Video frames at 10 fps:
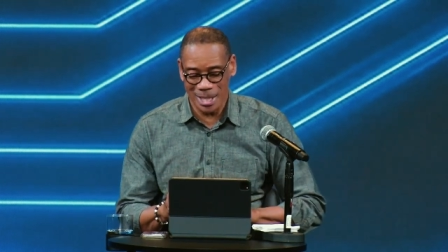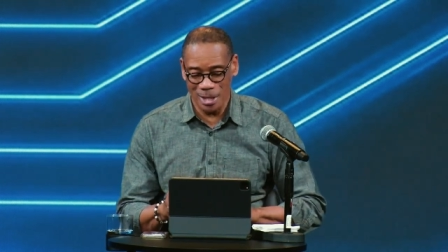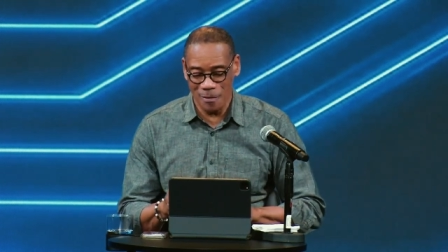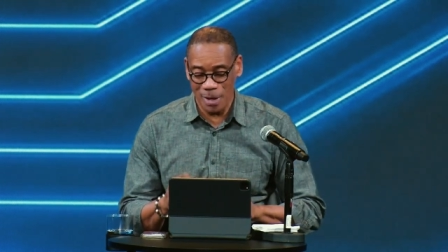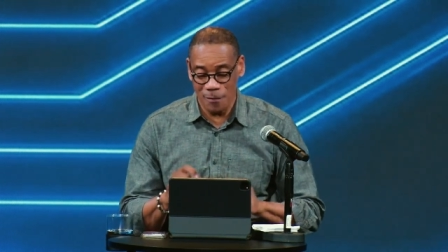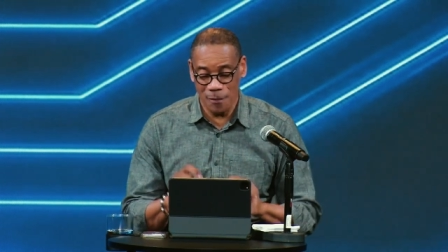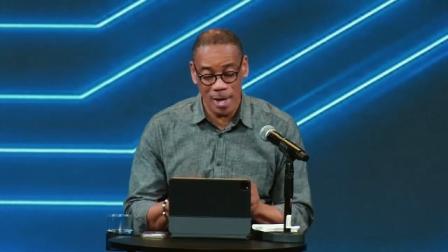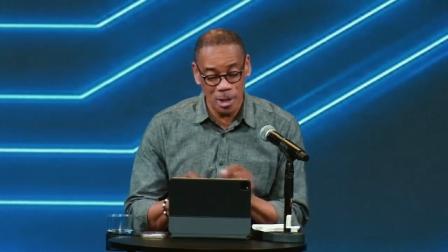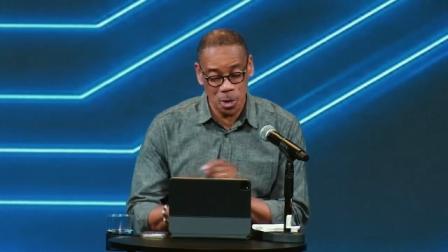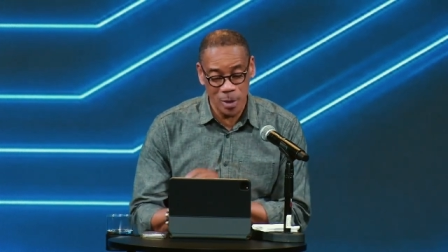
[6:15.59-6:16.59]
of a
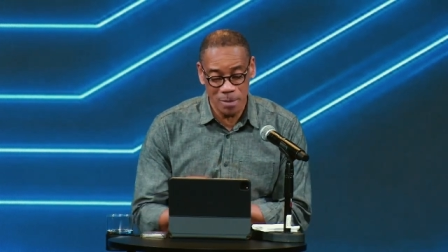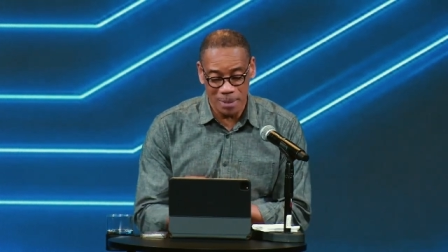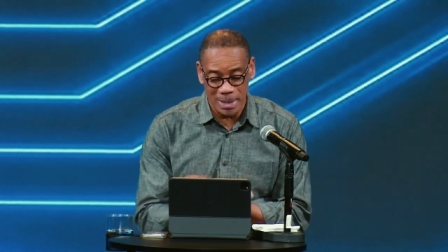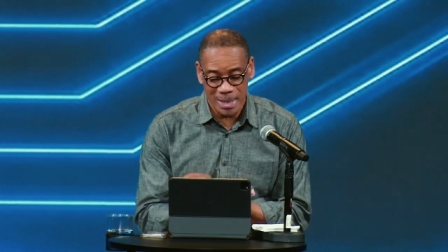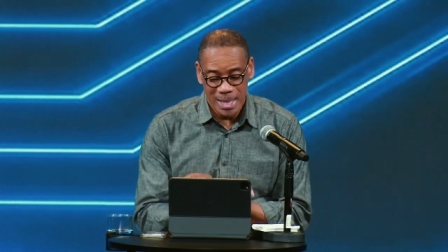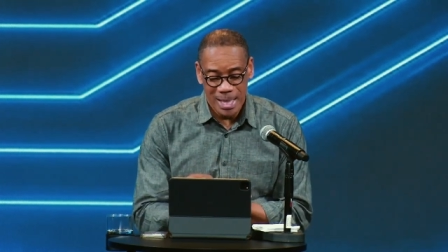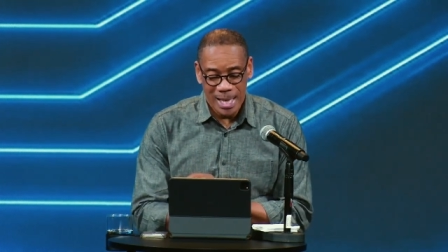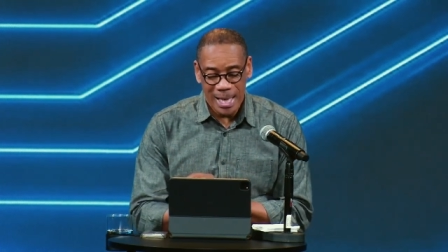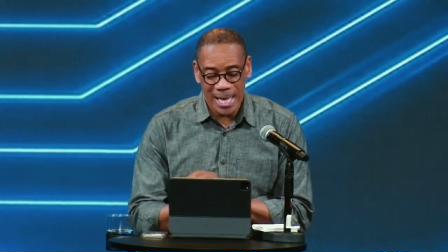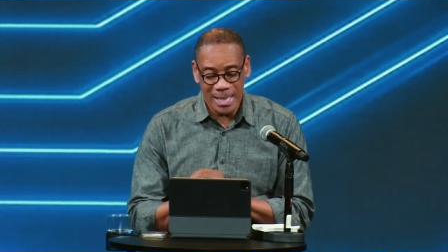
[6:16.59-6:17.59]
fair treatment
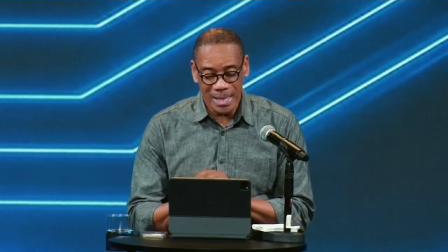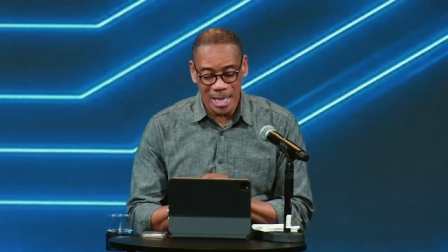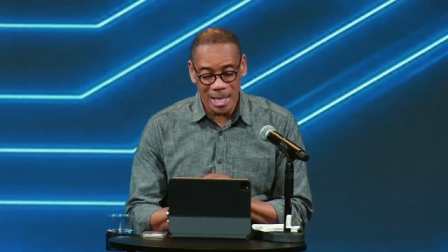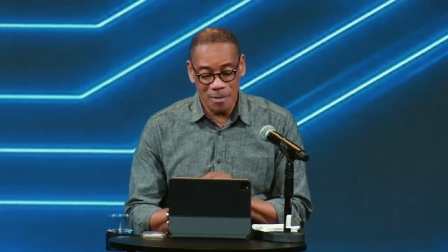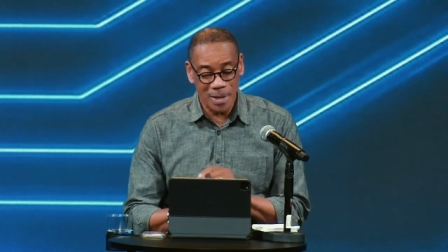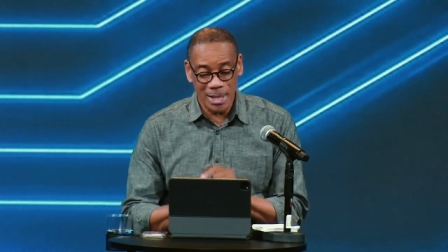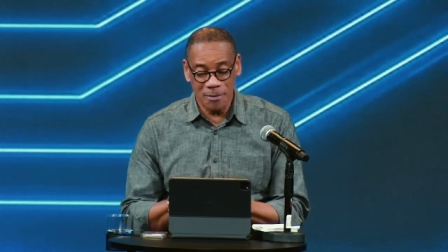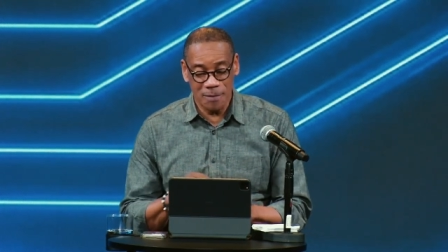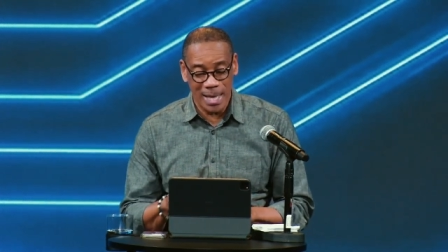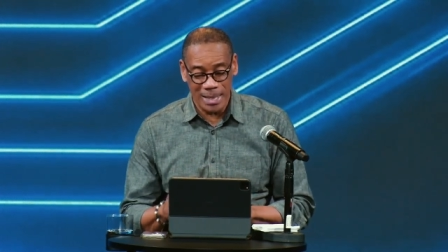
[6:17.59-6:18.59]
and love
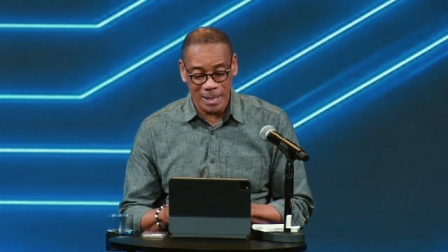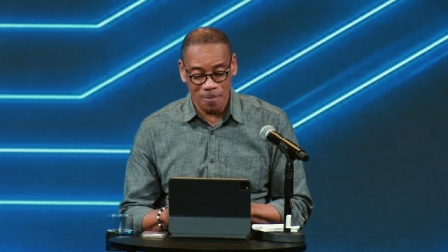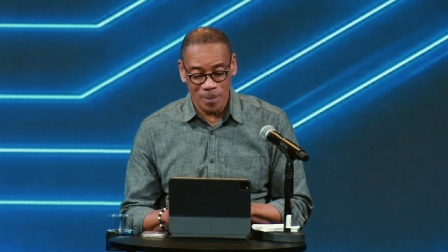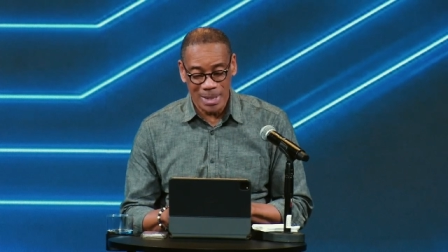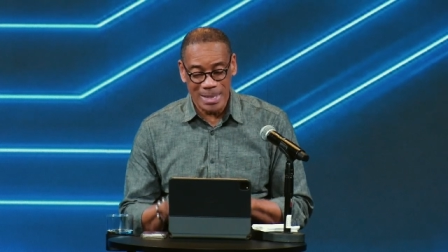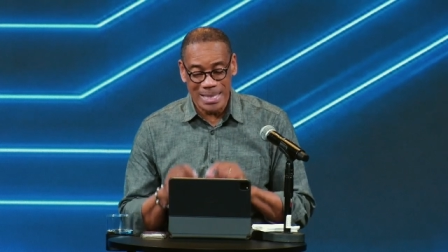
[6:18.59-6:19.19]
unfailing,